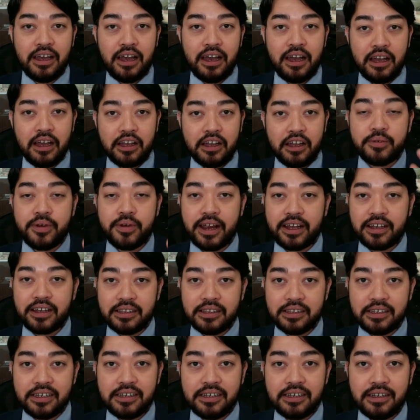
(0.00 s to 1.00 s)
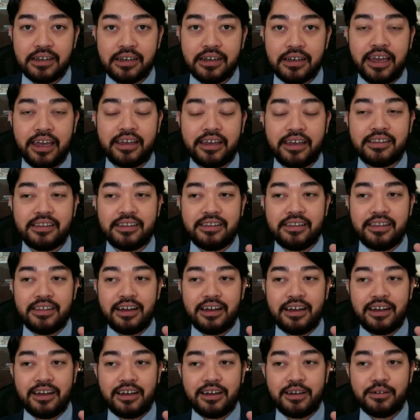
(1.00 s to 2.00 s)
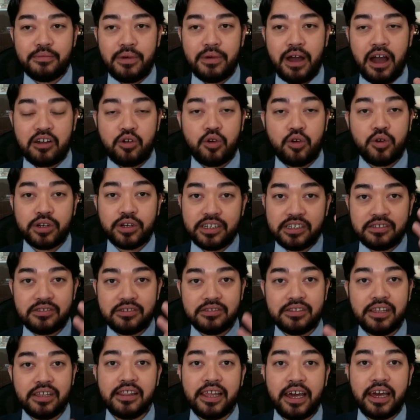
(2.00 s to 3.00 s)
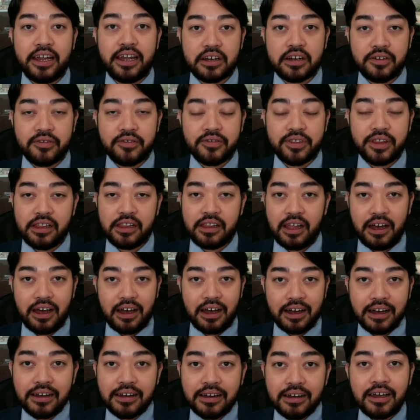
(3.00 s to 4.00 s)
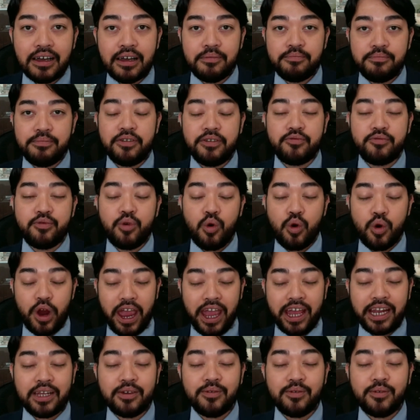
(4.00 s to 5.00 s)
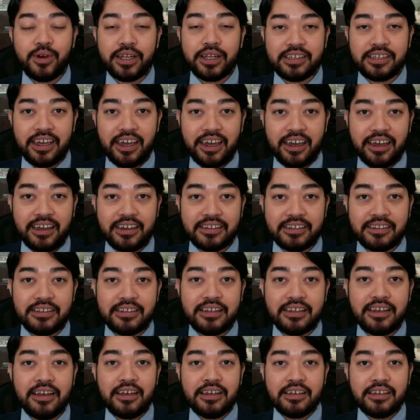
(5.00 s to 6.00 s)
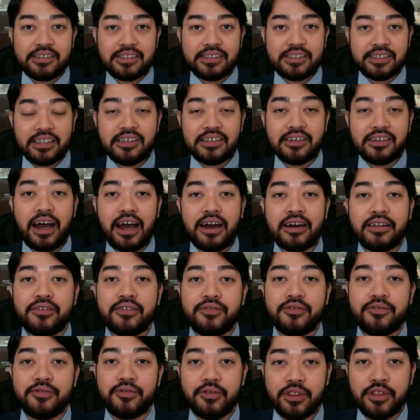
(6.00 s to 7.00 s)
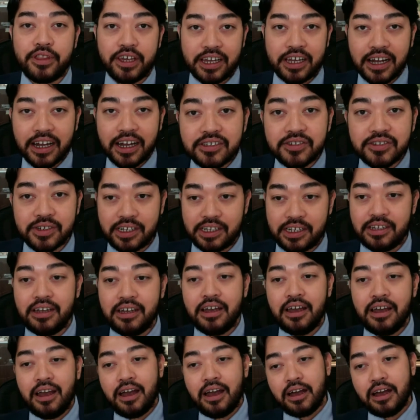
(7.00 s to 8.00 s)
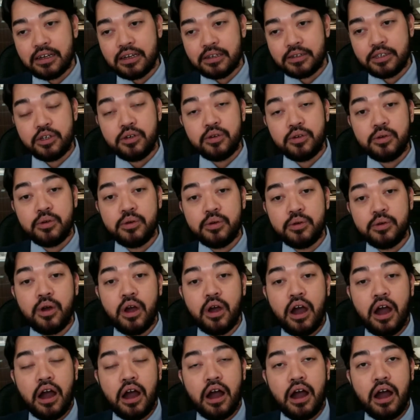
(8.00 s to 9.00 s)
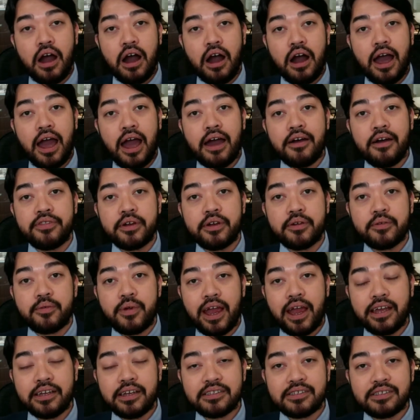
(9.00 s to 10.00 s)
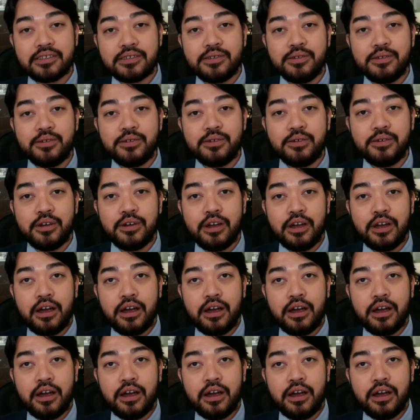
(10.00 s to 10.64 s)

correctly and according to the letter of the law before anyone can send you out of the country. You have the right to